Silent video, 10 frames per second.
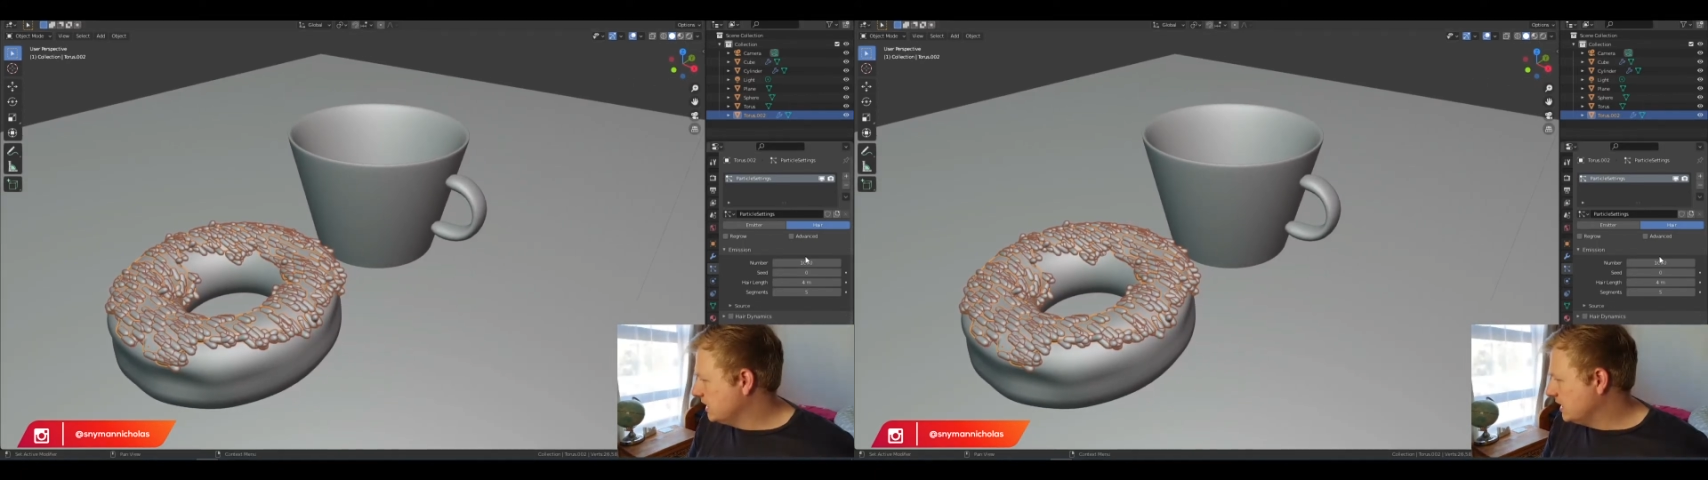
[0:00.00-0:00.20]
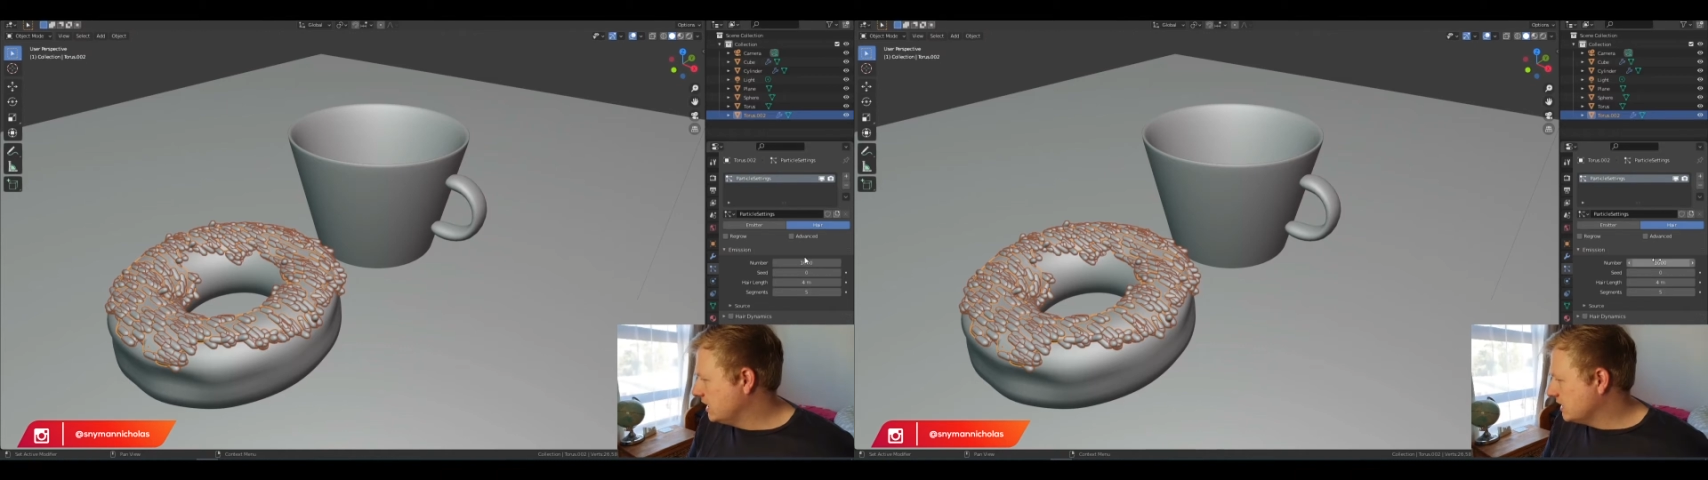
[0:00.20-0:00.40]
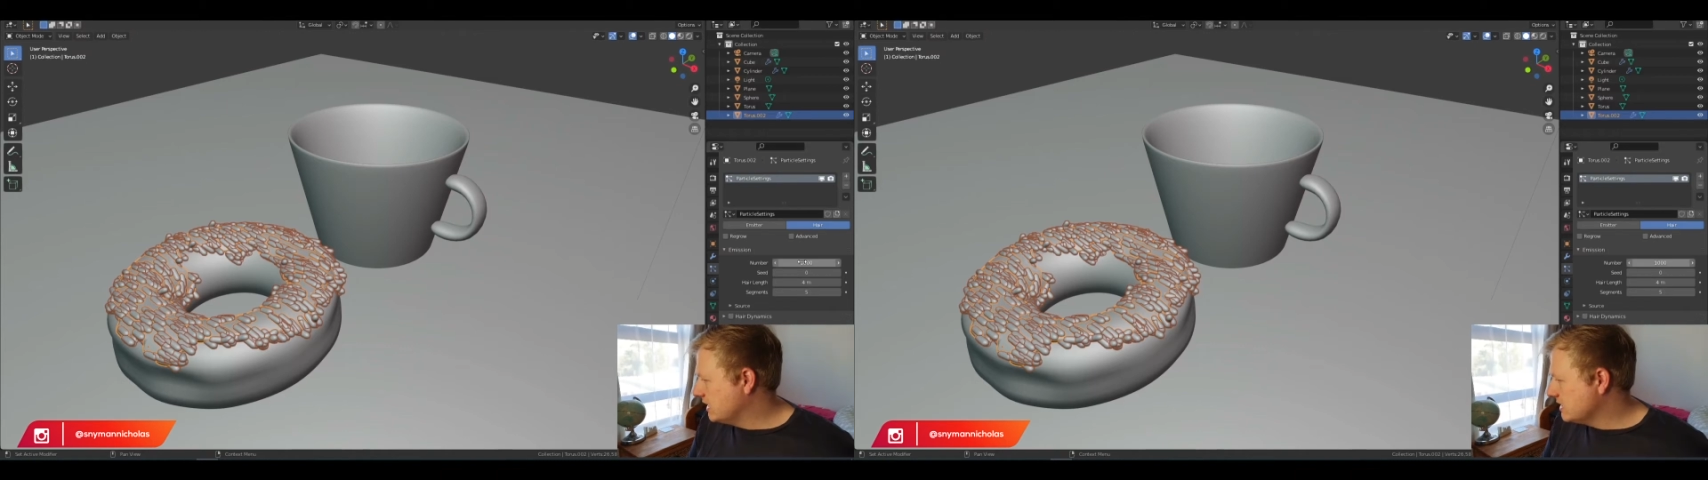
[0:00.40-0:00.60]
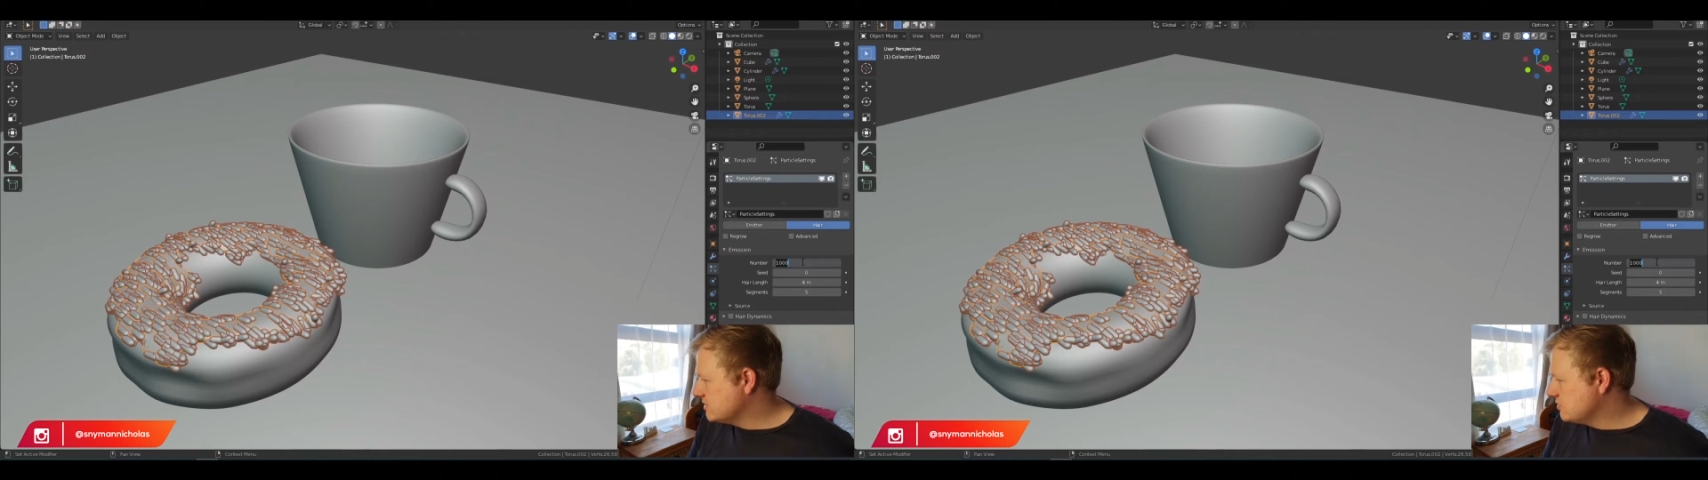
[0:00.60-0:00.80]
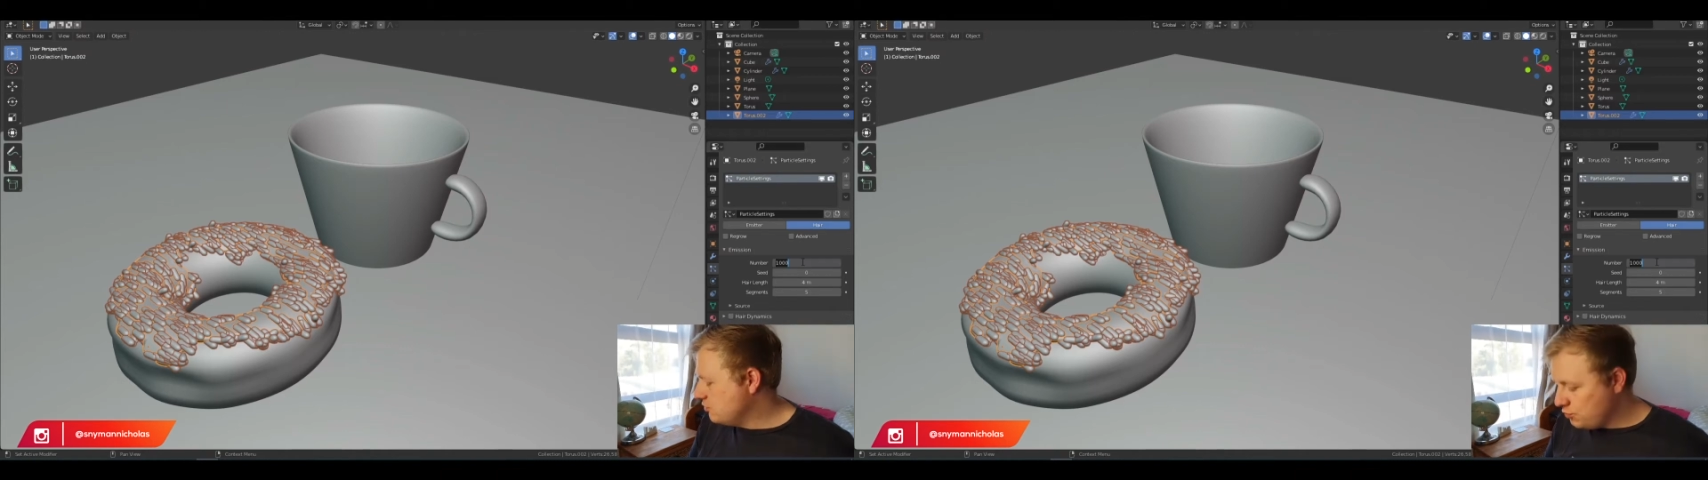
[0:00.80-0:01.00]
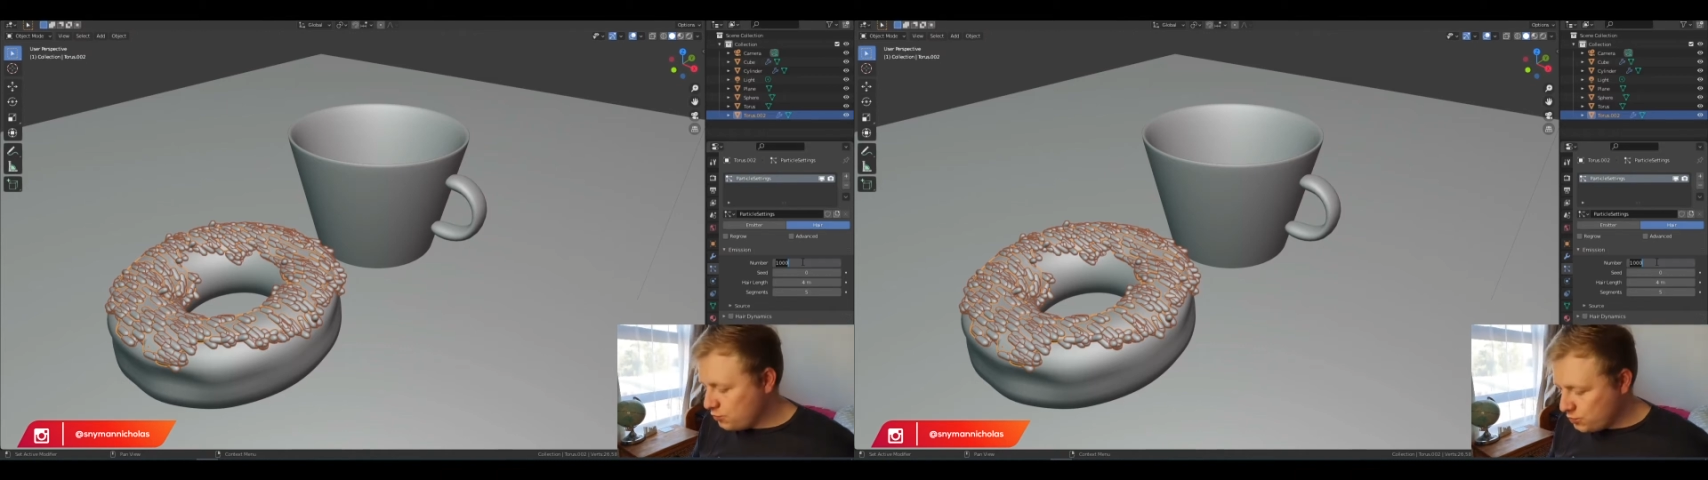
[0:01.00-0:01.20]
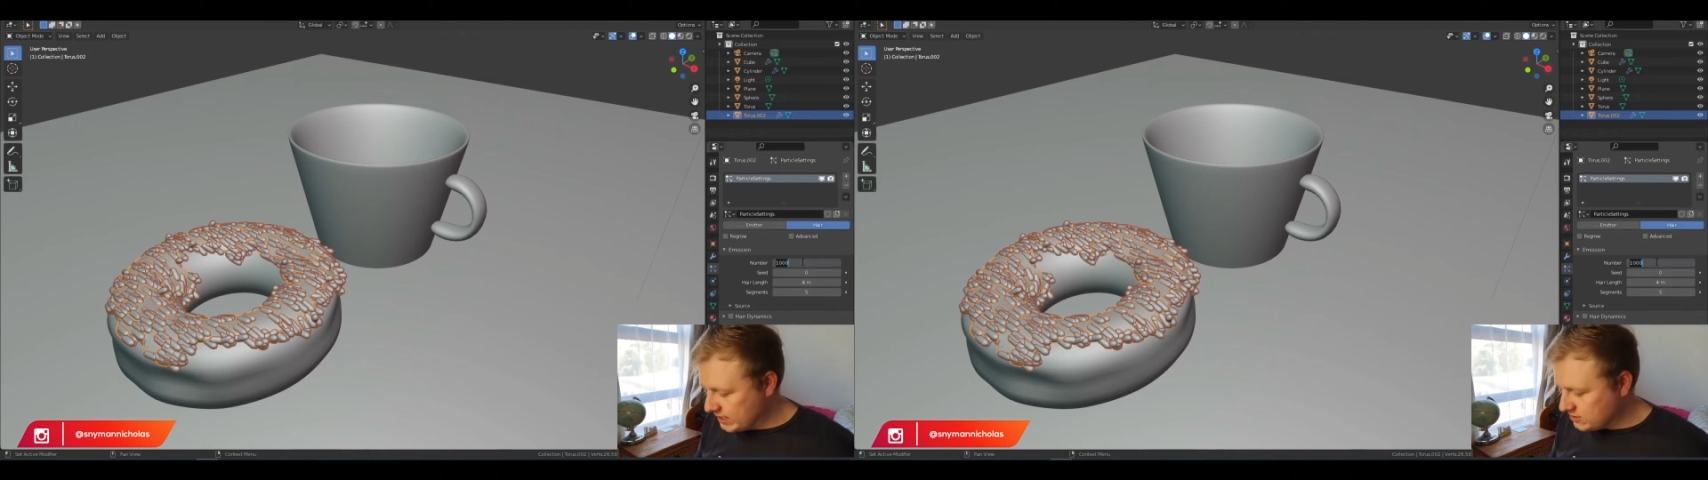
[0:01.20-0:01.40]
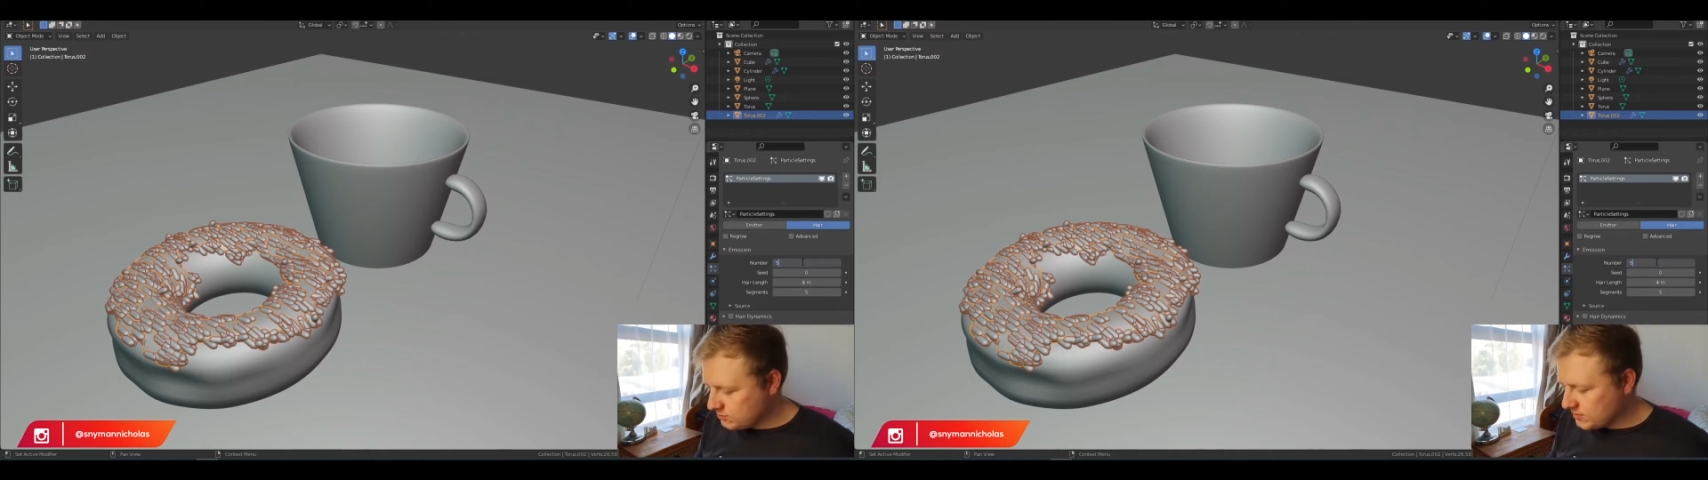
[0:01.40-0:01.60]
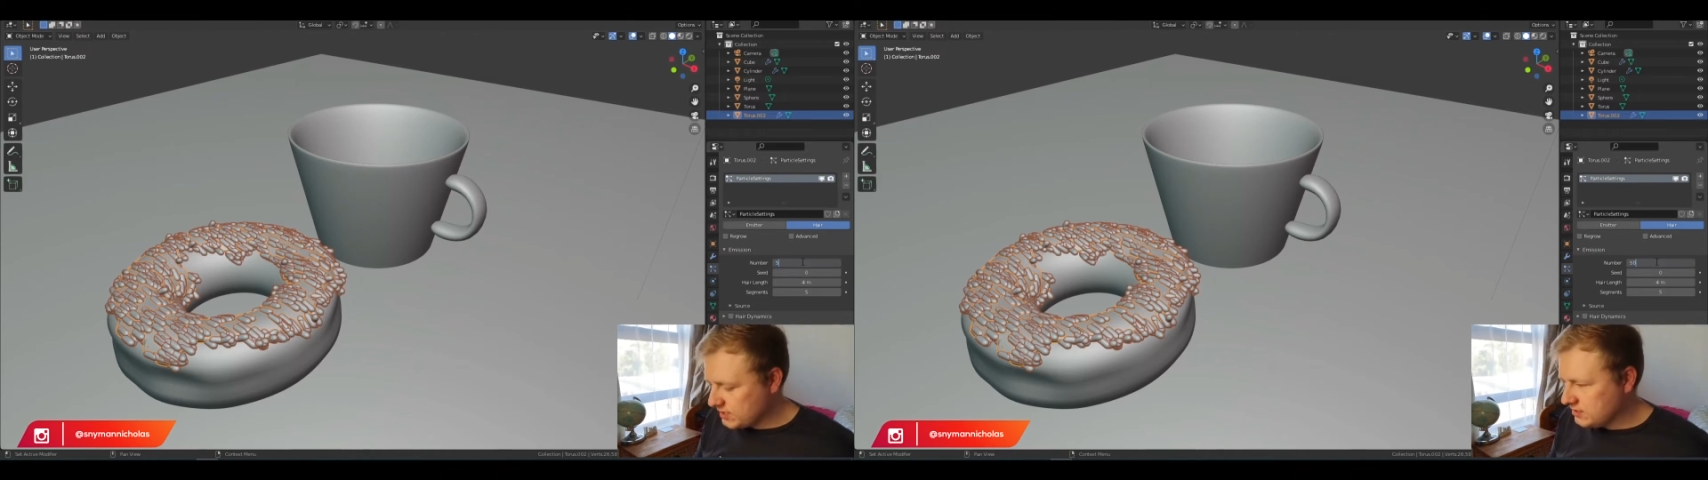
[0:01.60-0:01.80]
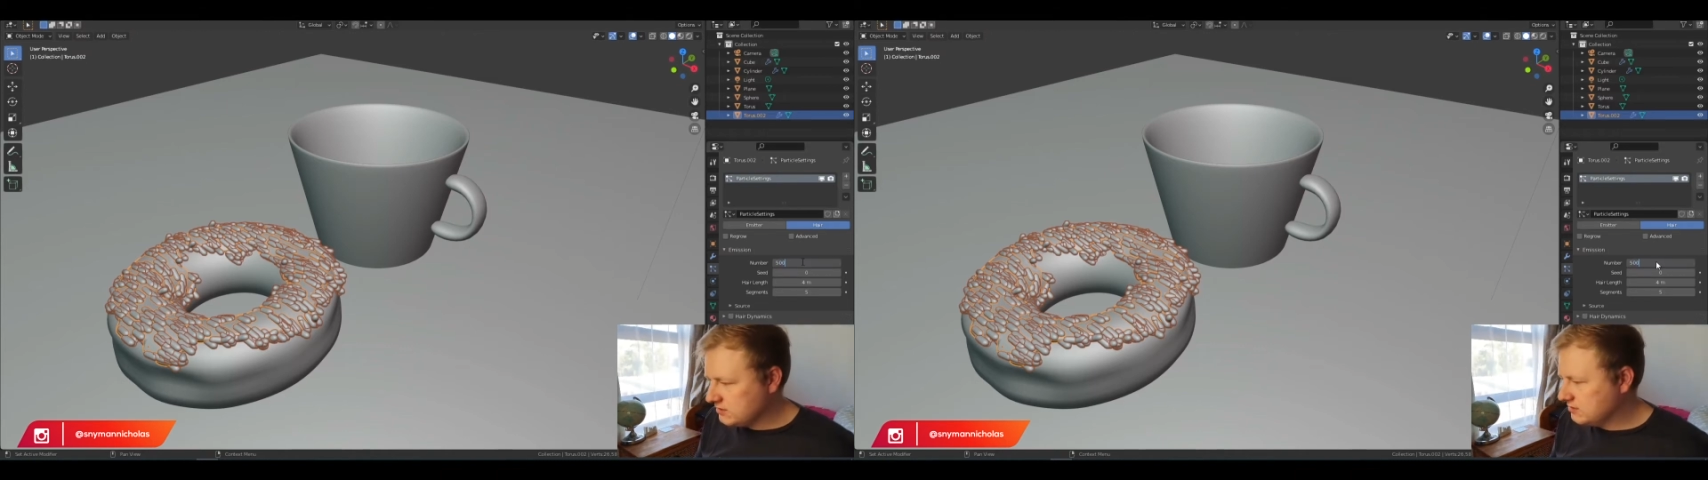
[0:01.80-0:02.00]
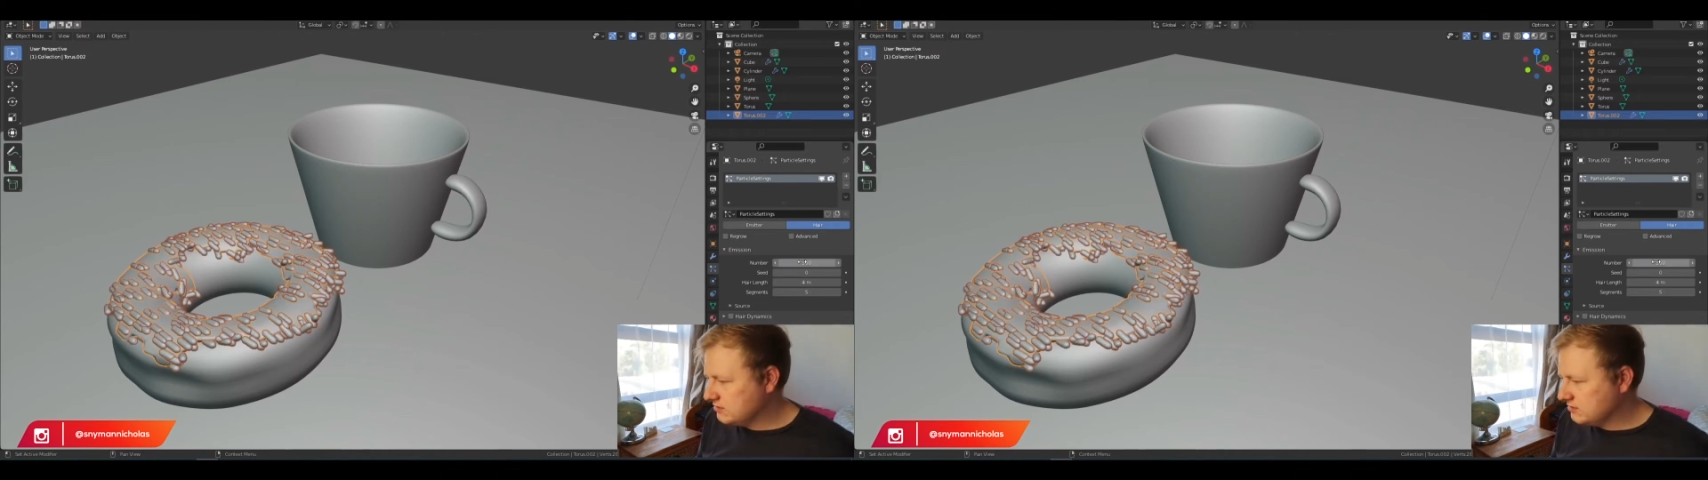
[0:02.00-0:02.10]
That's way too many.